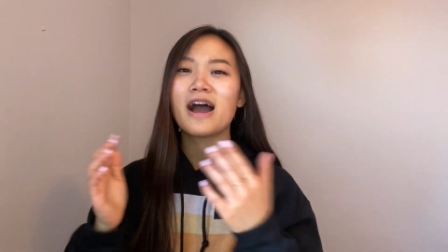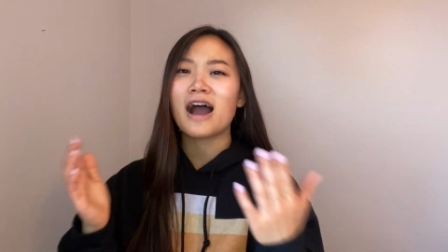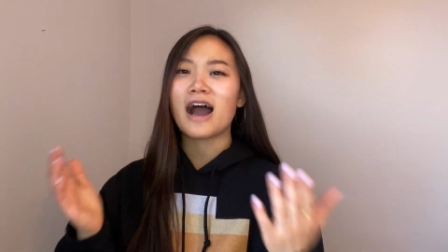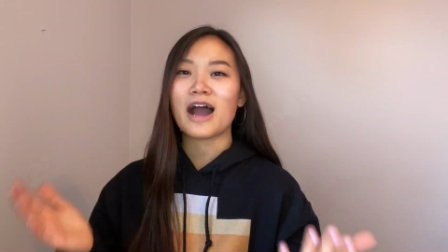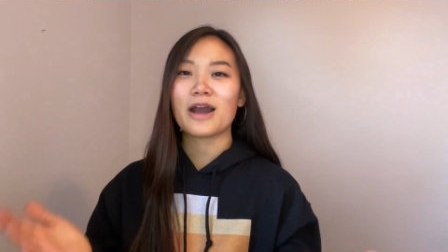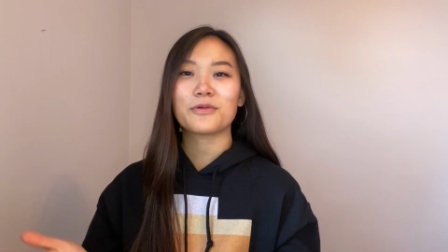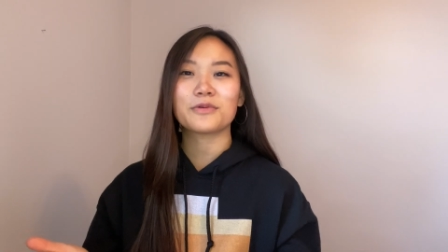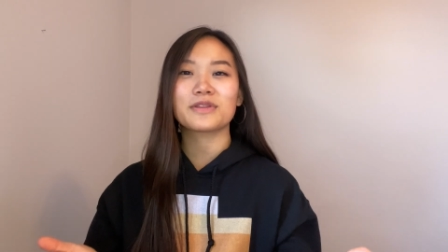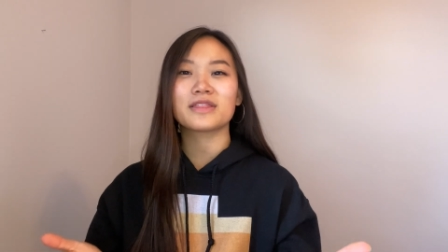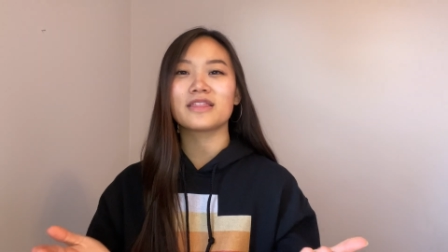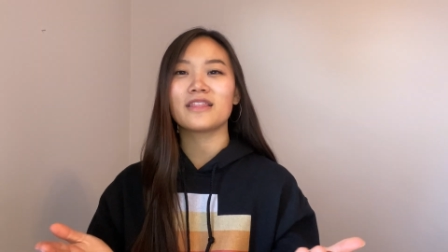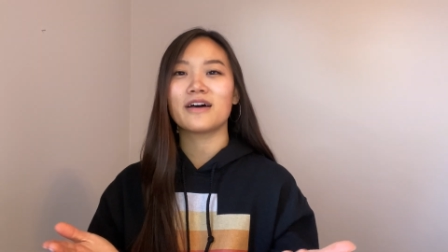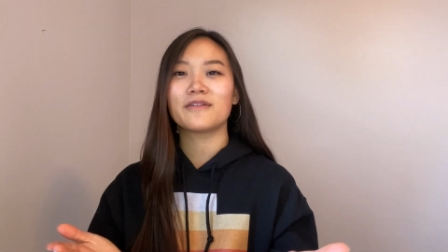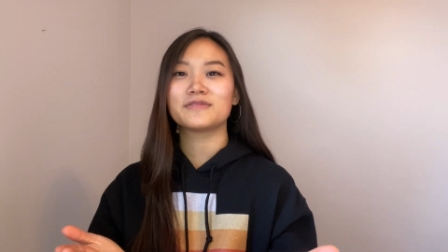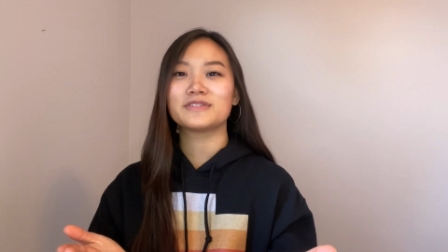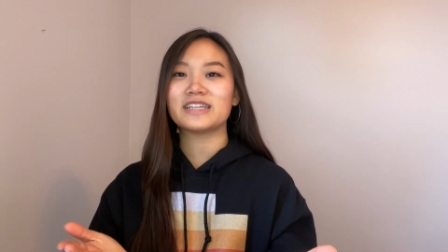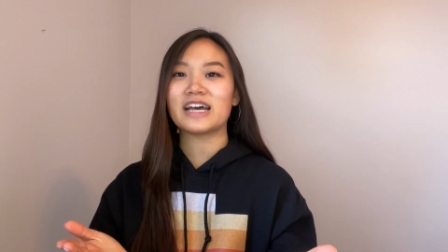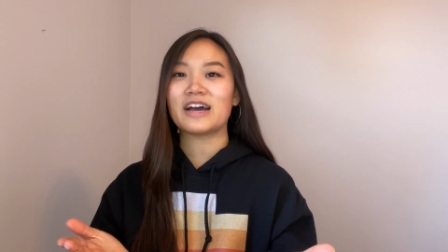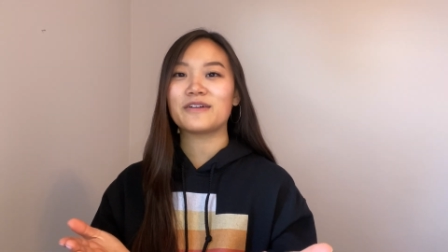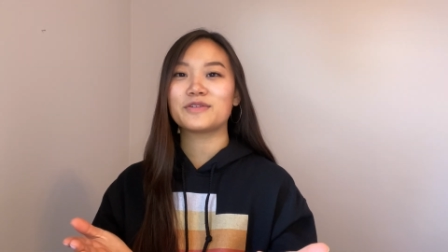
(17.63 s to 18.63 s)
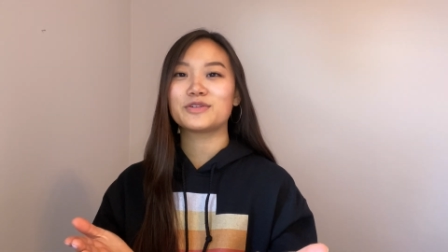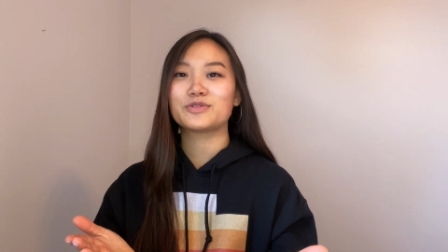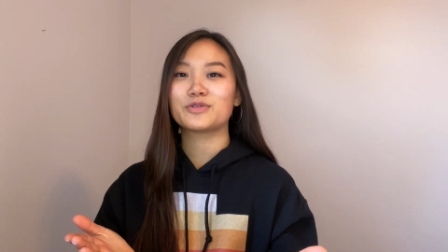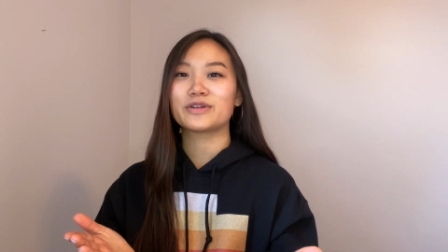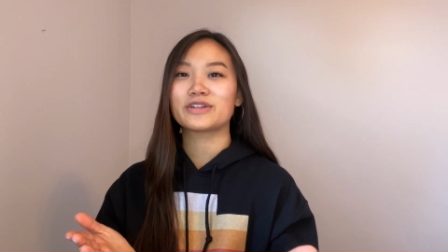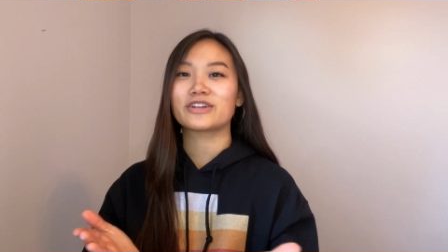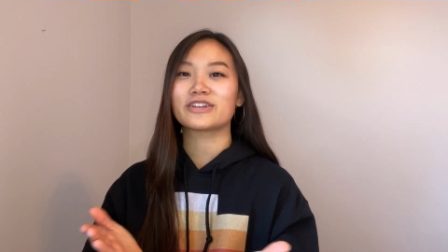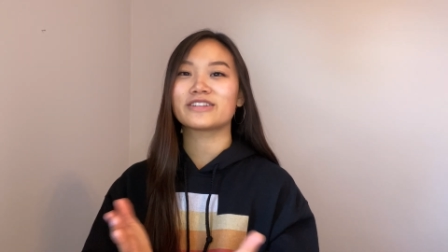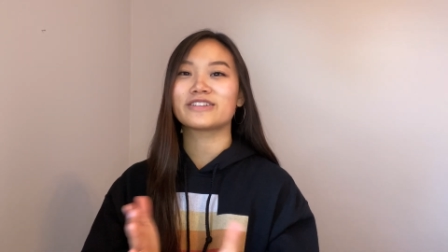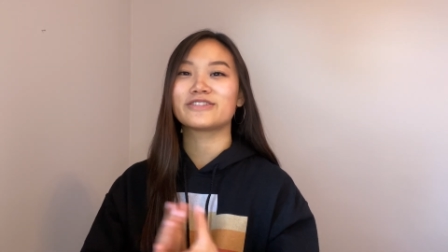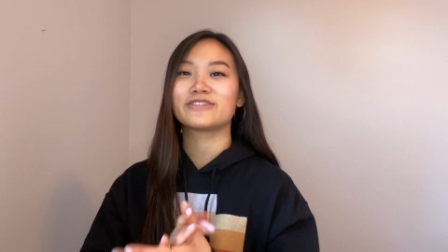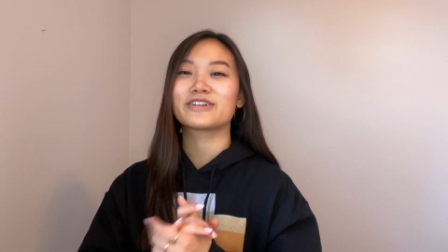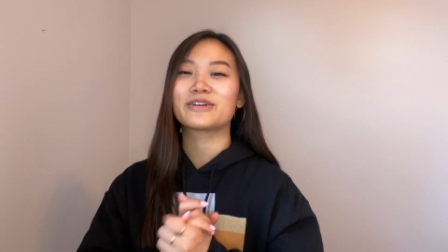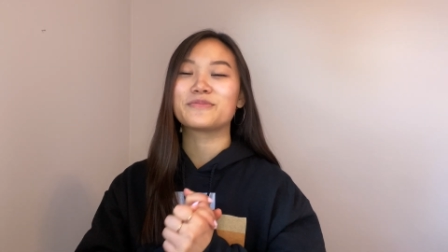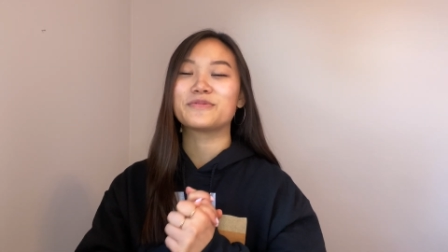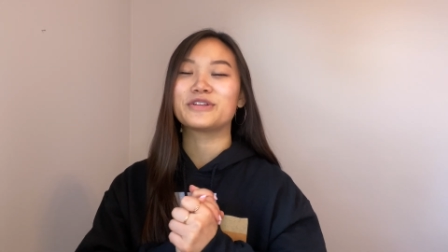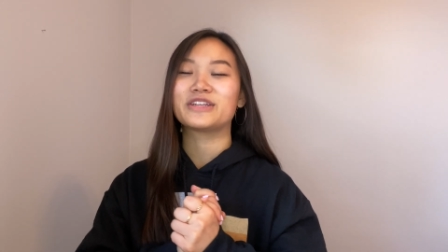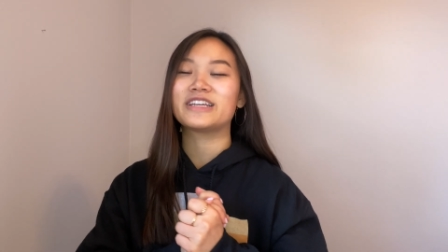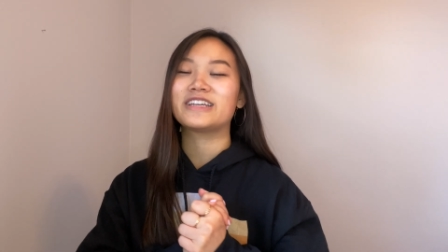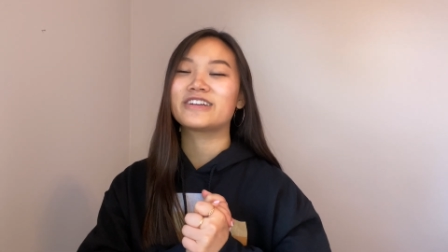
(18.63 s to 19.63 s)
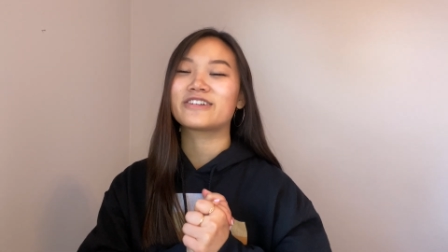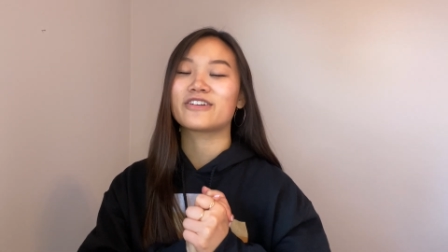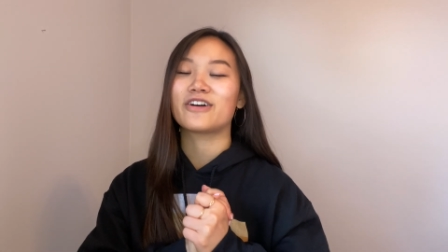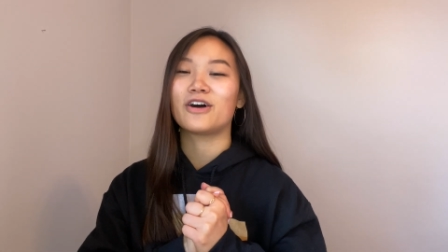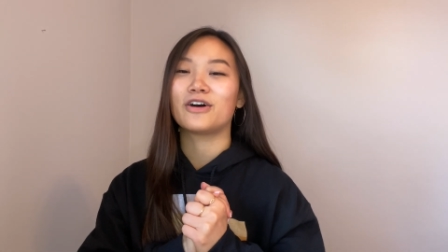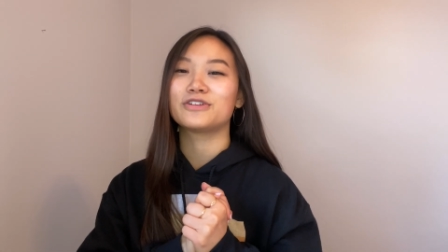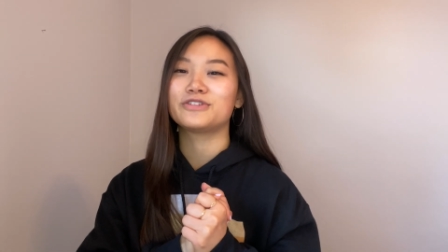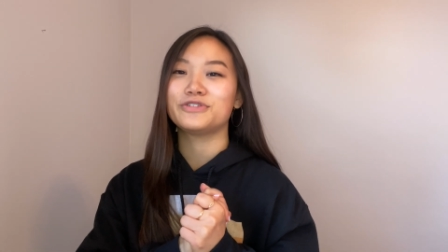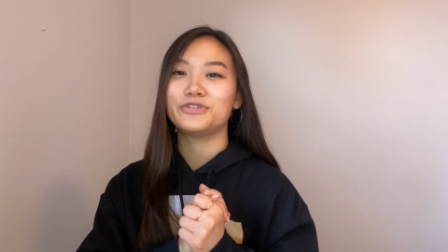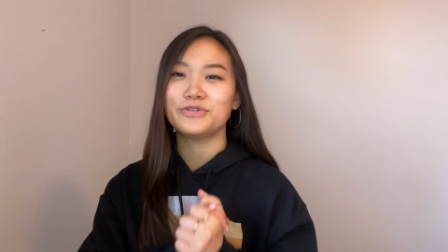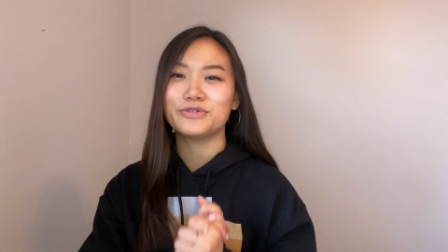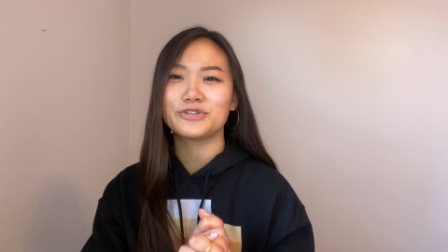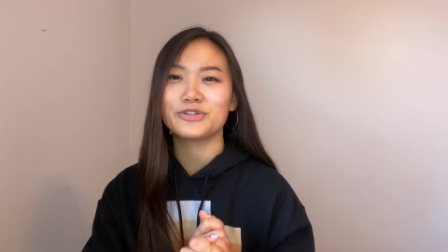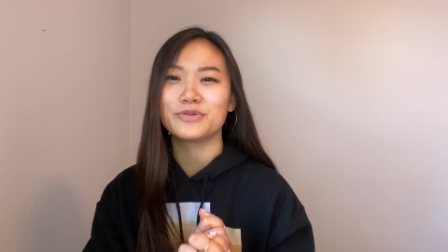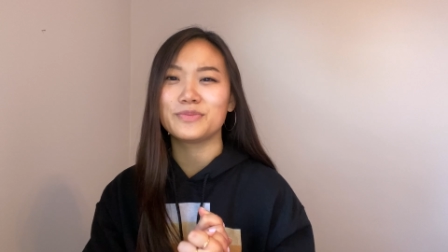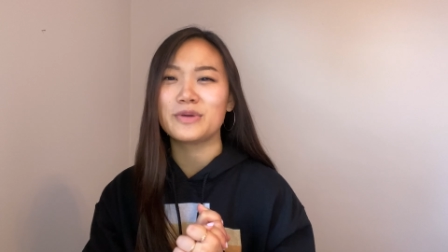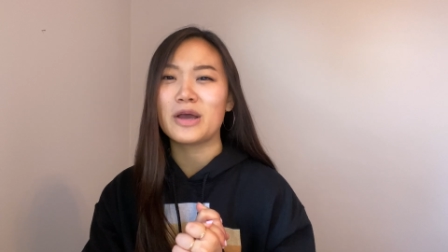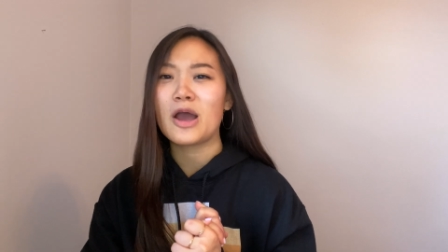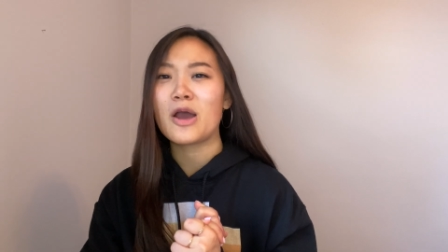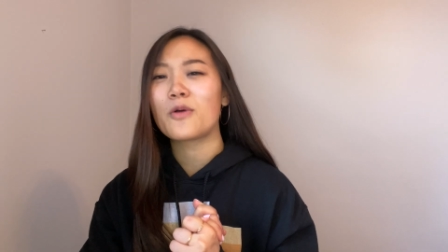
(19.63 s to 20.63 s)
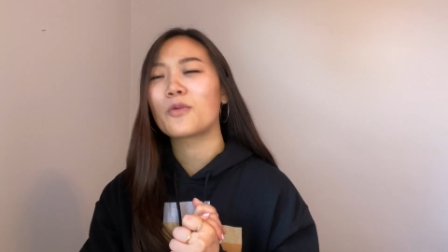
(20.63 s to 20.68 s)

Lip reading: I would love to have you join our little community here on YouTube.